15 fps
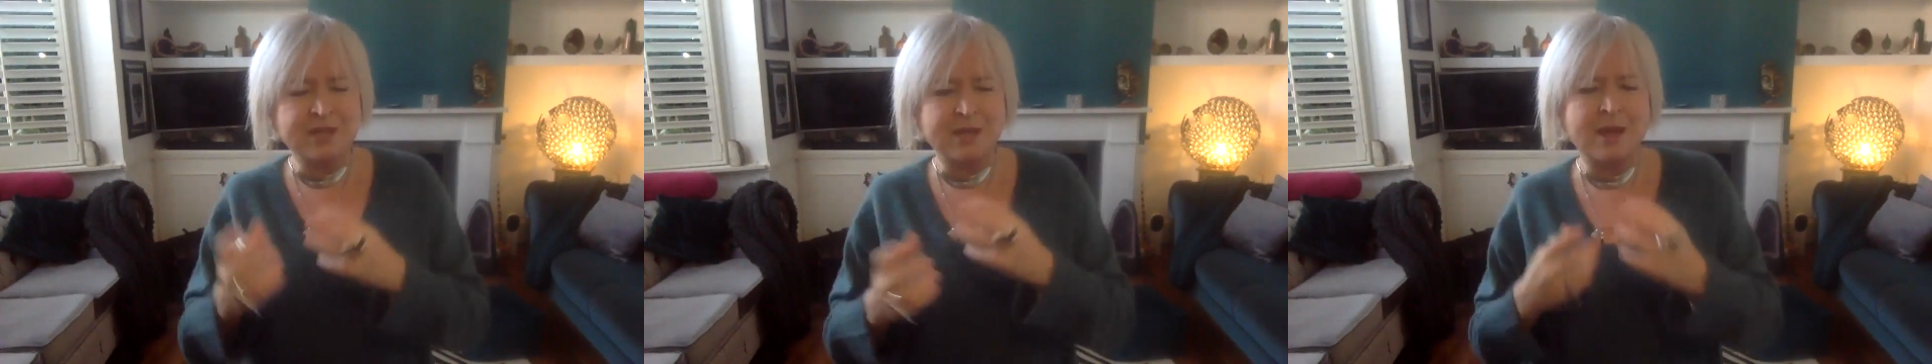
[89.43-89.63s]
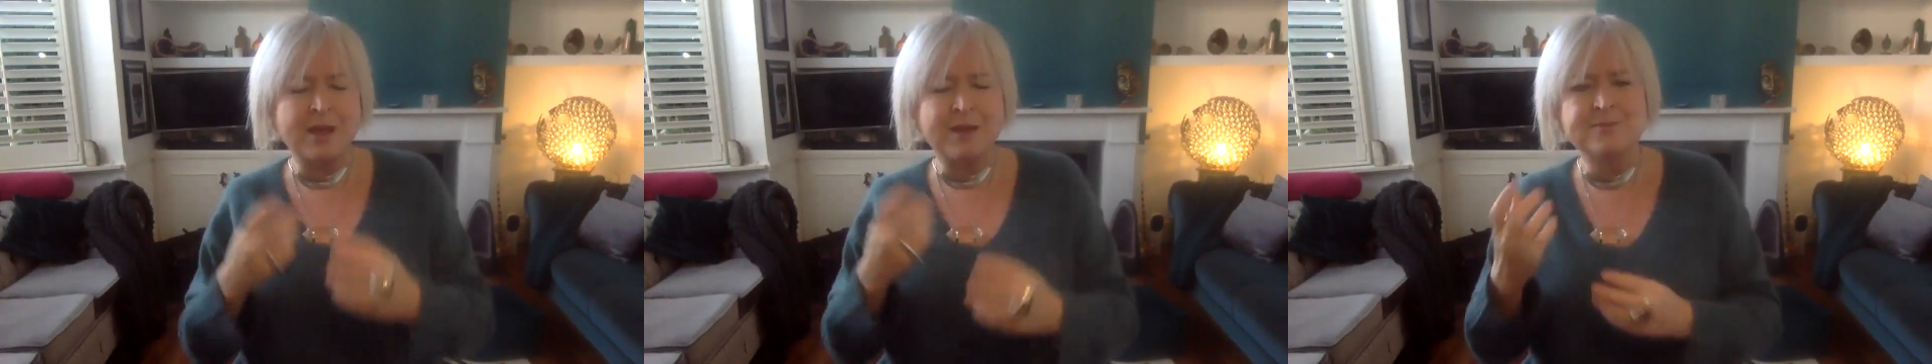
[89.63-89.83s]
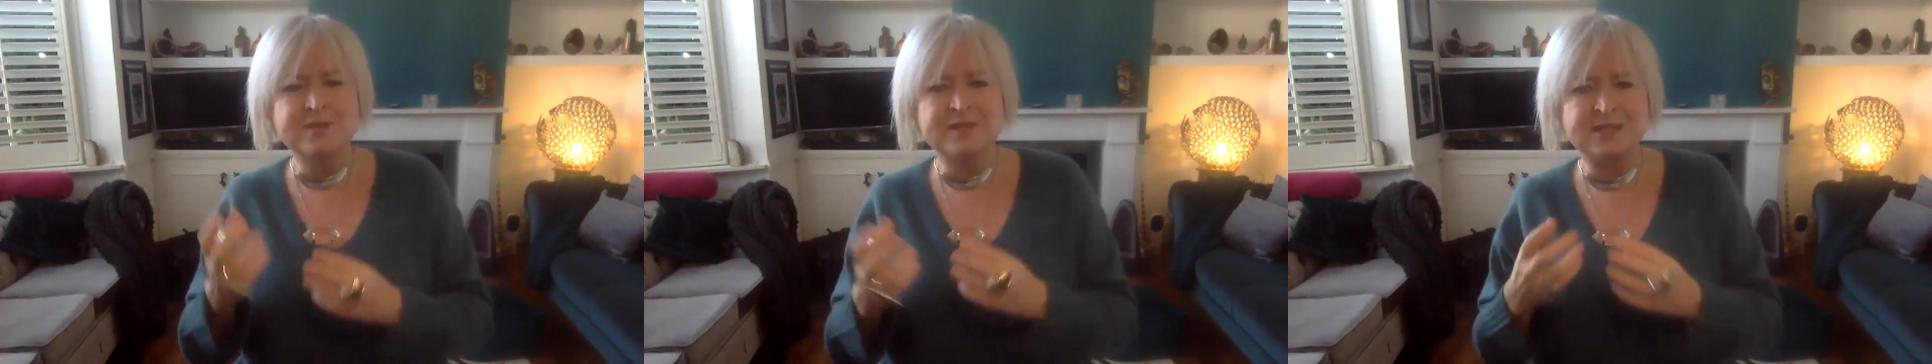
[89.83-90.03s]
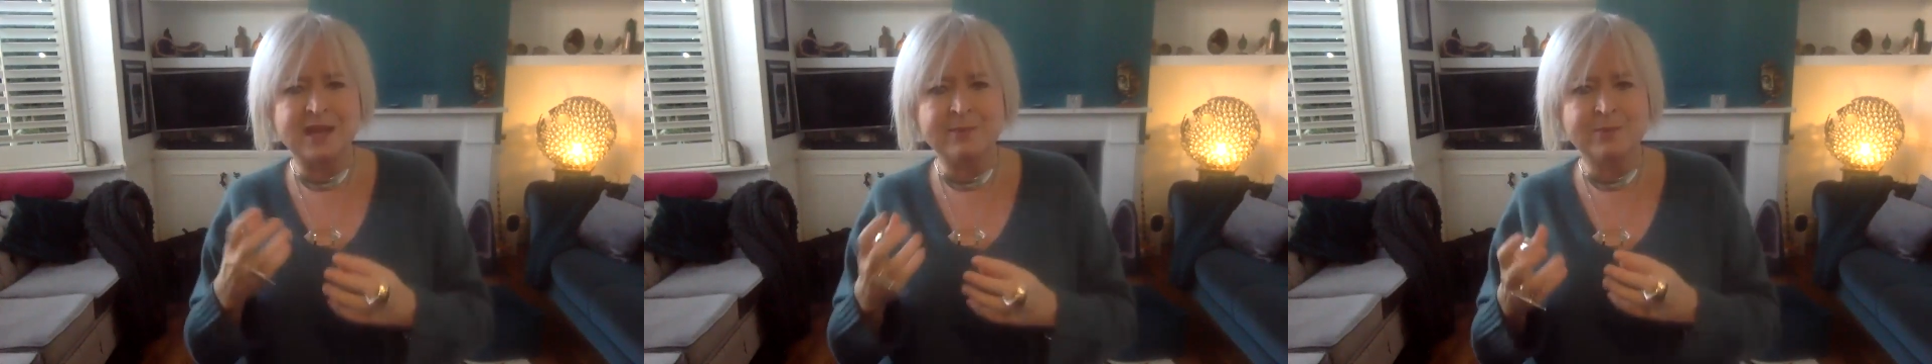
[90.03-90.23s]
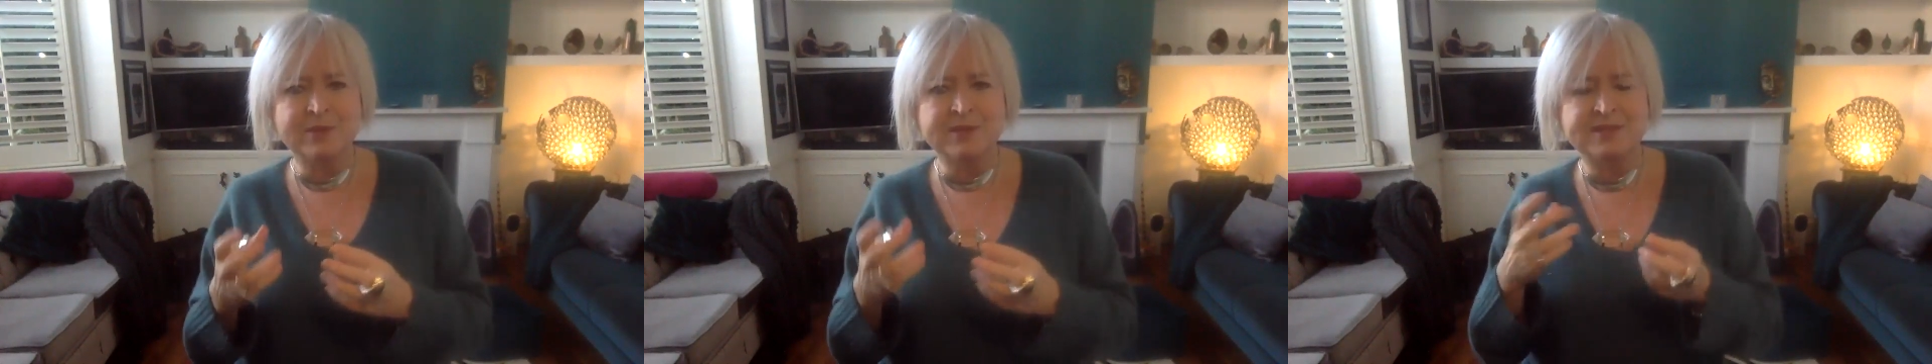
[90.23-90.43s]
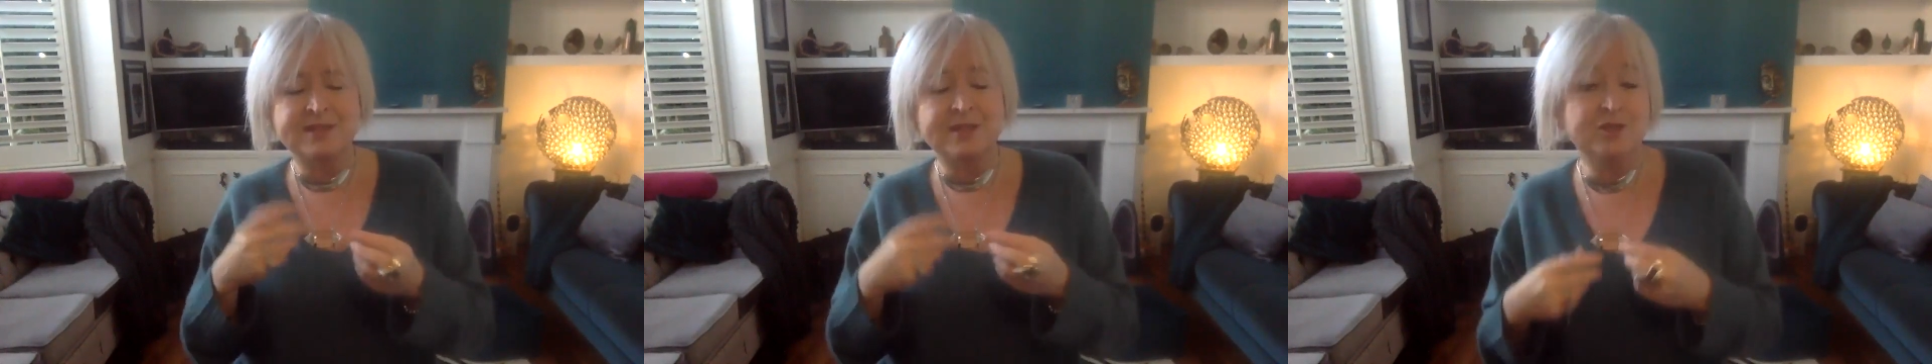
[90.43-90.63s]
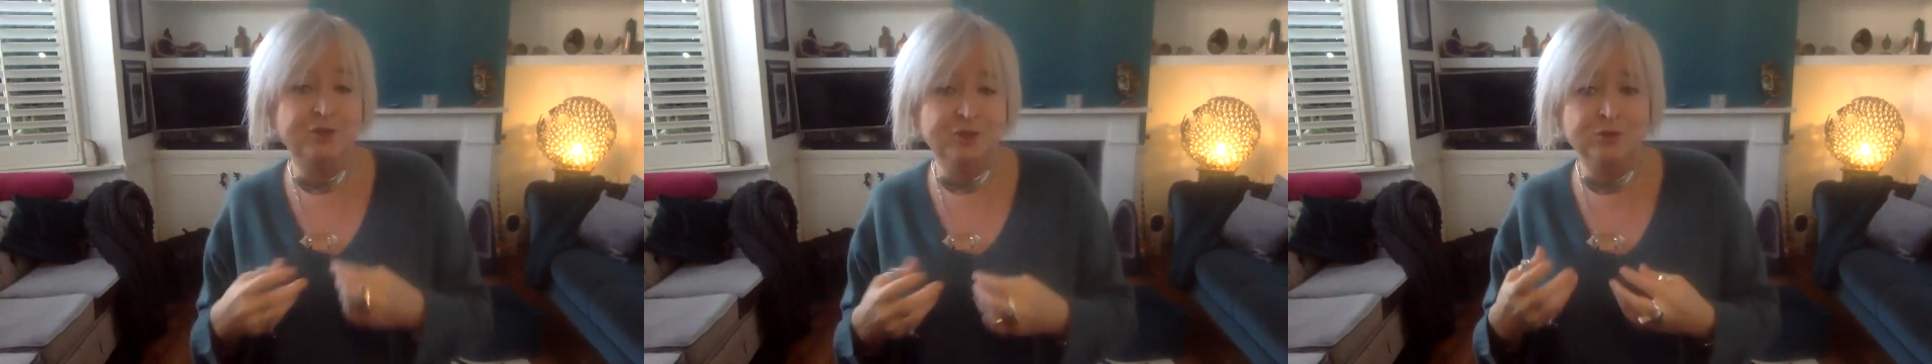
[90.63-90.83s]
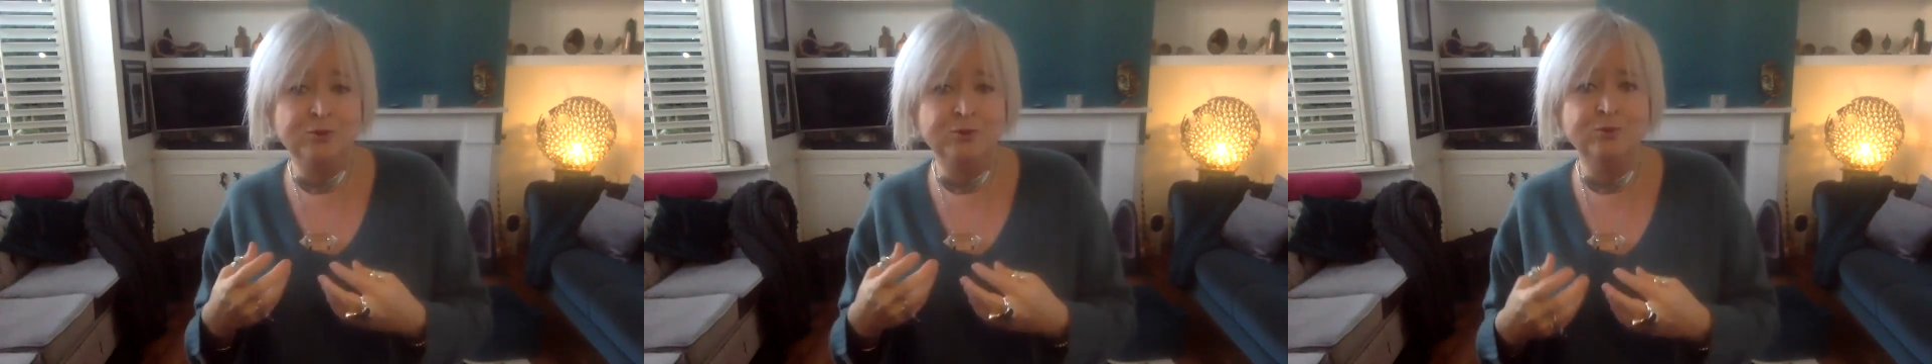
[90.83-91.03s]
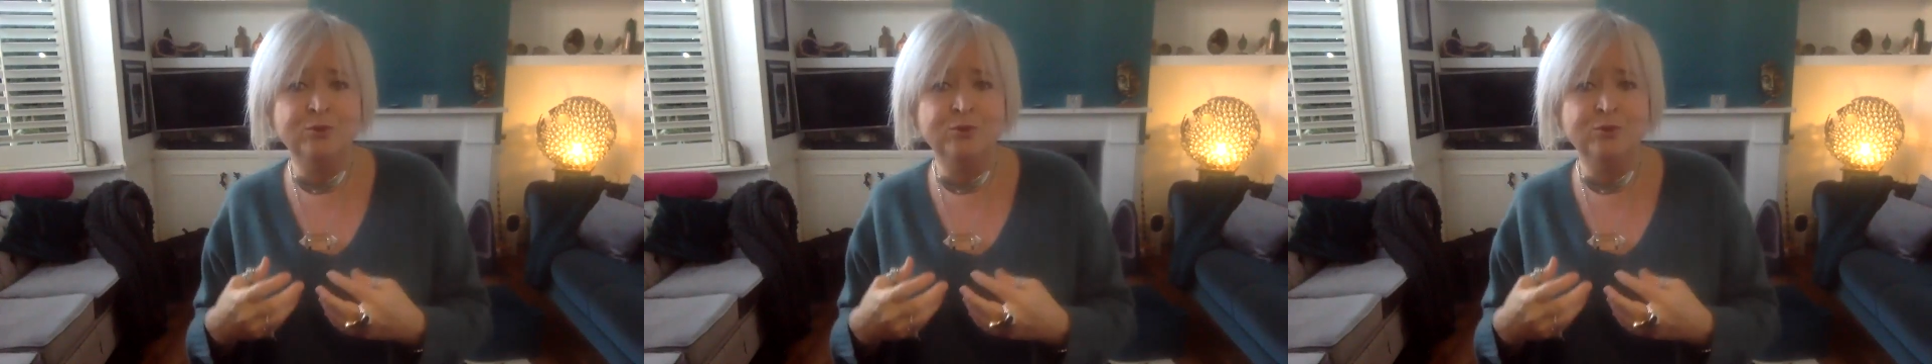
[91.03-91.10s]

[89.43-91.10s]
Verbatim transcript: um, statements that you